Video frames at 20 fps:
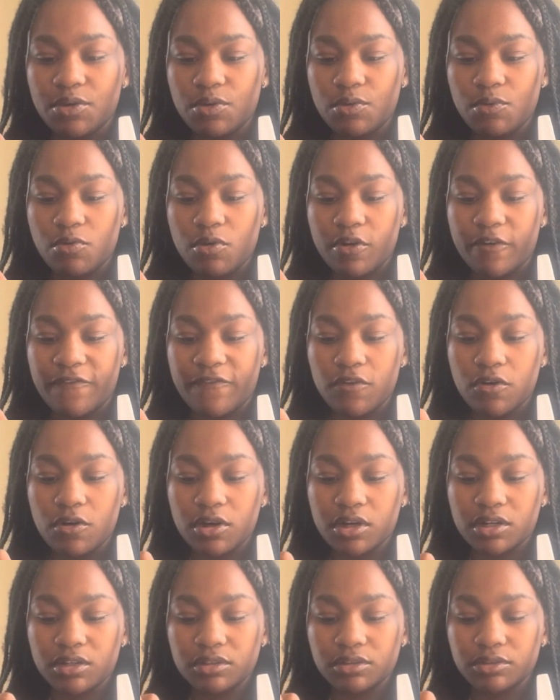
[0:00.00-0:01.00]
What the
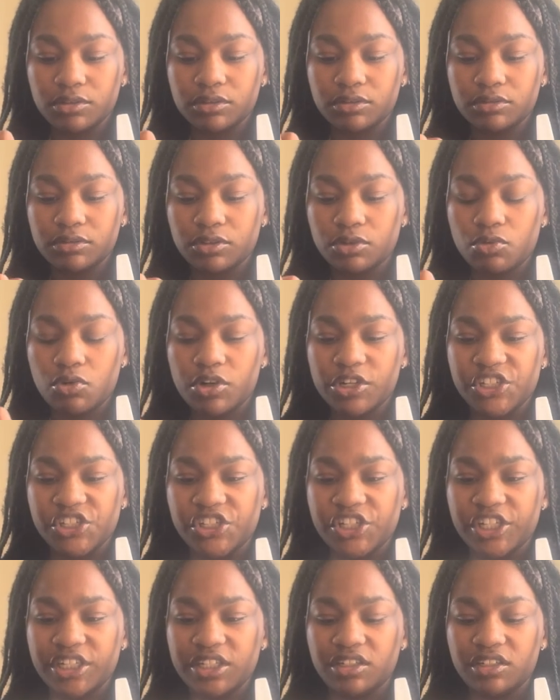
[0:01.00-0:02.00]
fuck? What the
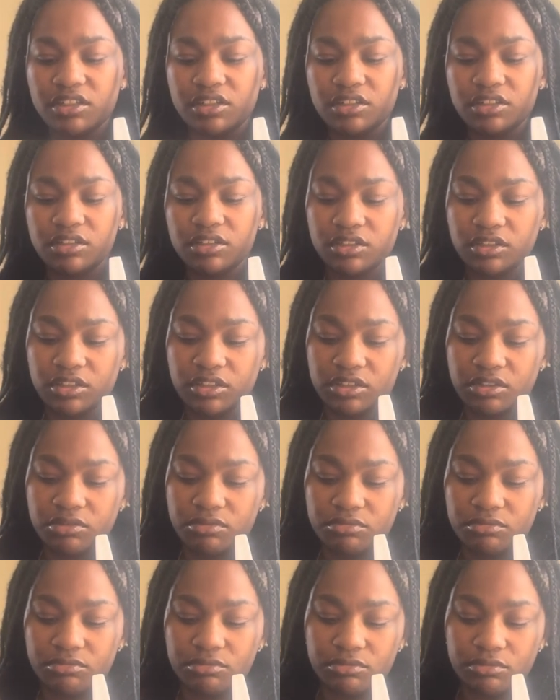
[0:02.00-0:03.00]
shit?
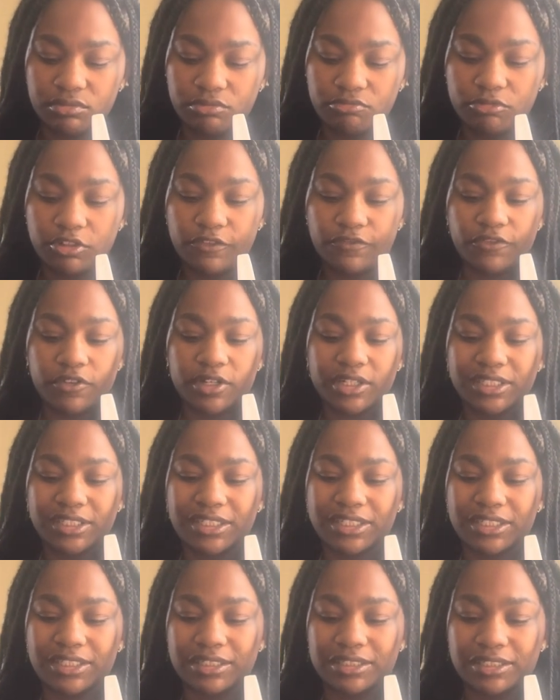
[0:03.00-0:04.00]
What the fuck is
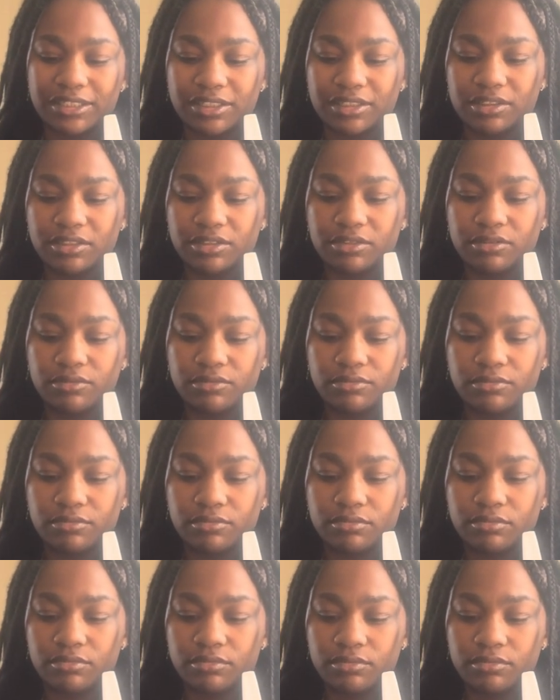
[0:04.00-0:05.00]
this?
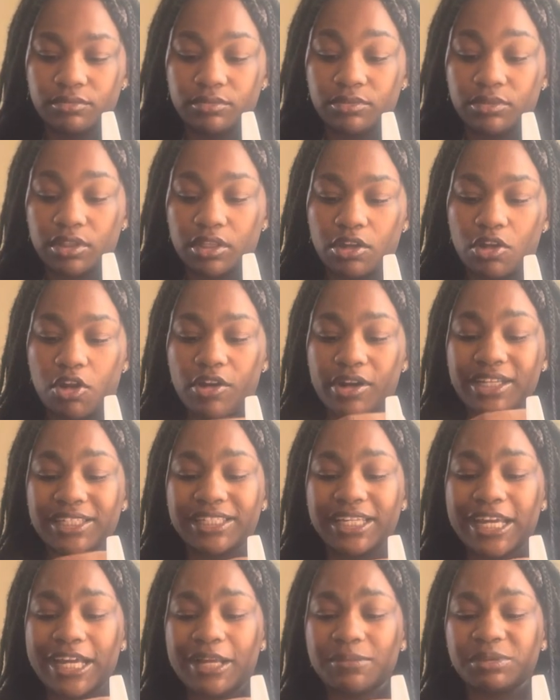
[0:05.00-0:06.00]
All this
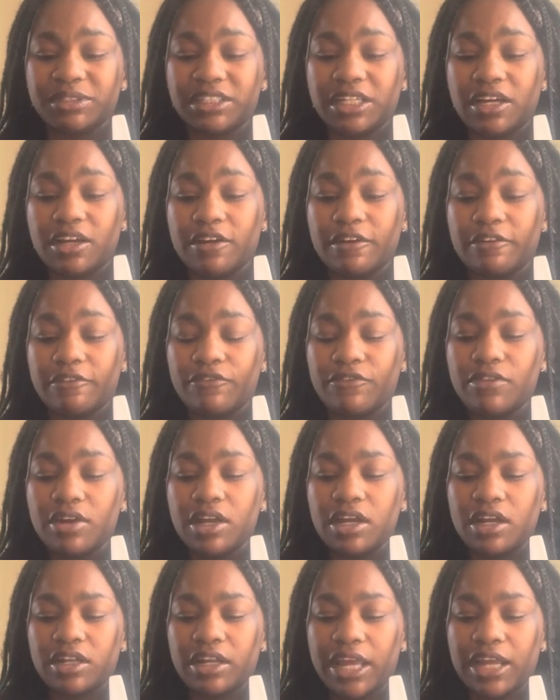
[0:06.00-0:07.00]
damn stuff.
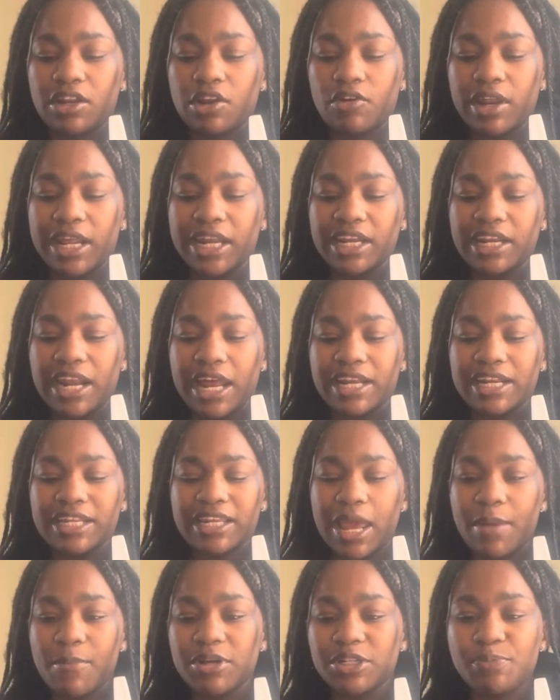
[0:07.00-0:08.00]
They know they did not need
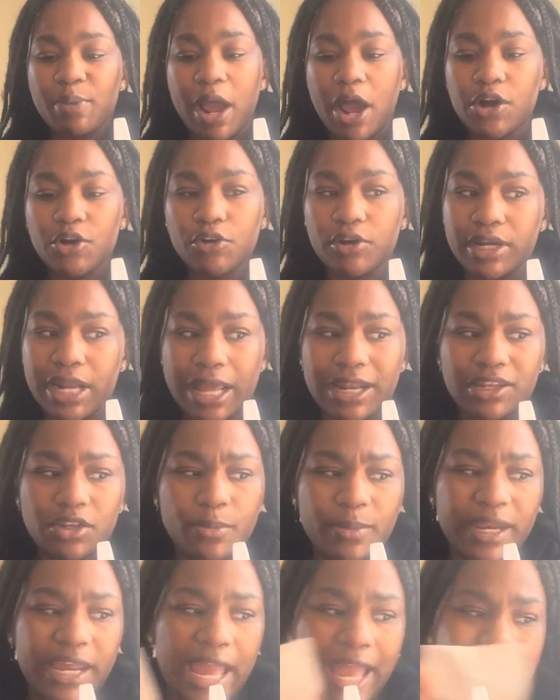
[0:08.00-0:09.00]
that much powder in that little
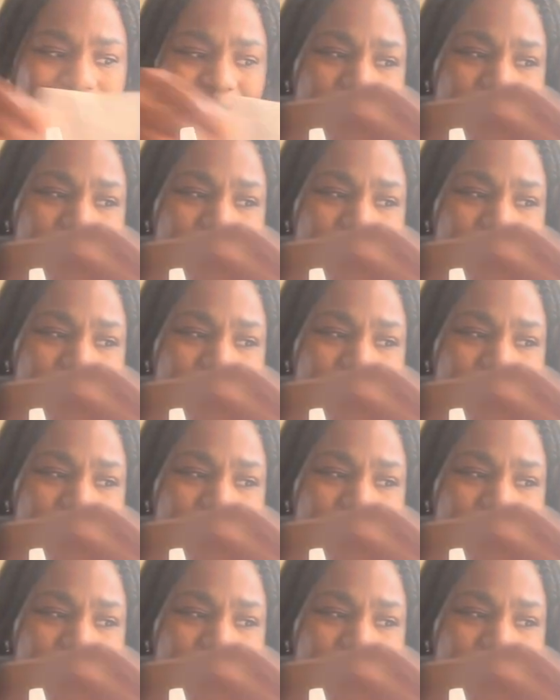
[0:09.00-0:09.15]
bitty ass